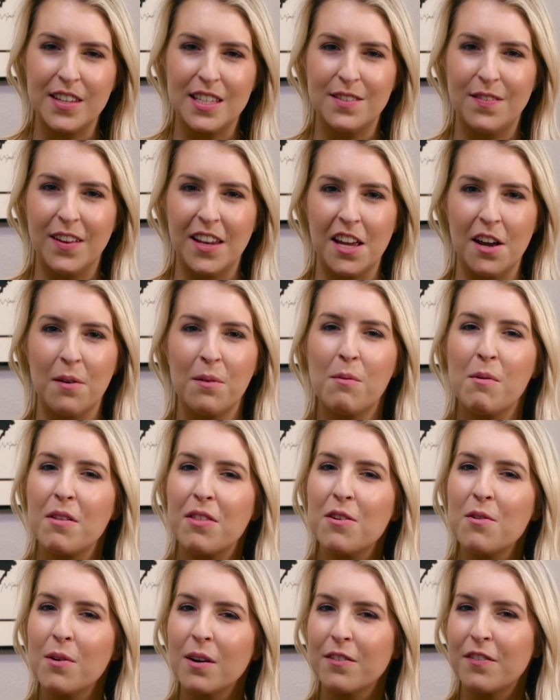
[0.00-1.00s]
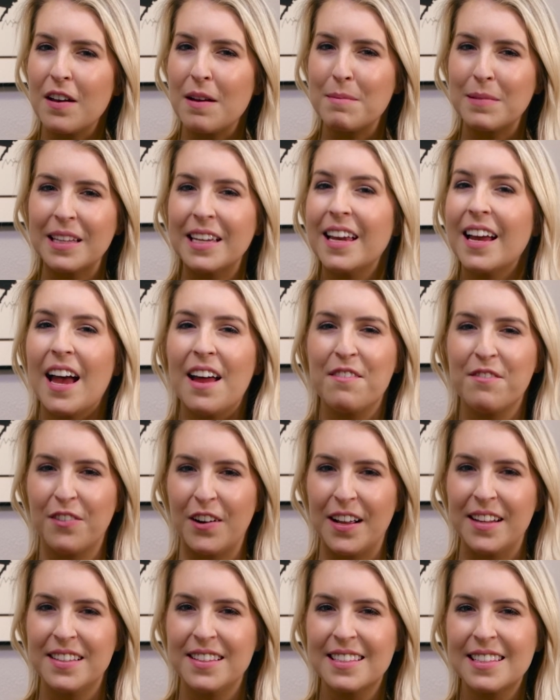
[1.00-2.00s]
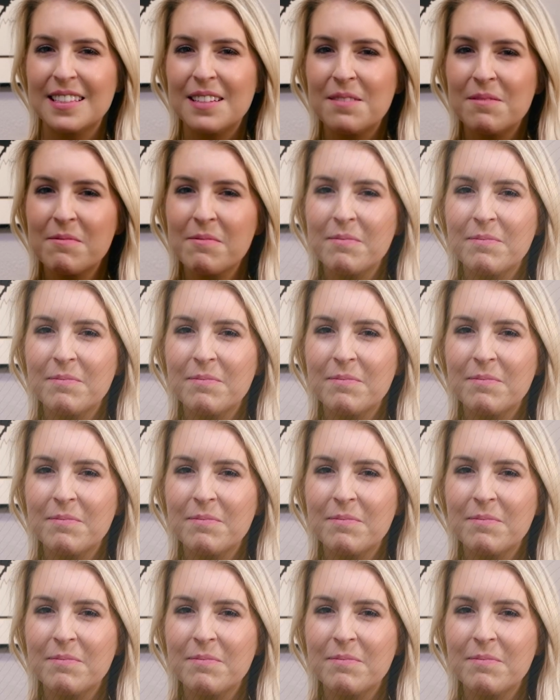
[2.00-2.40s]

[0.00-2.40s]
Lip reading: this video with your family and friends.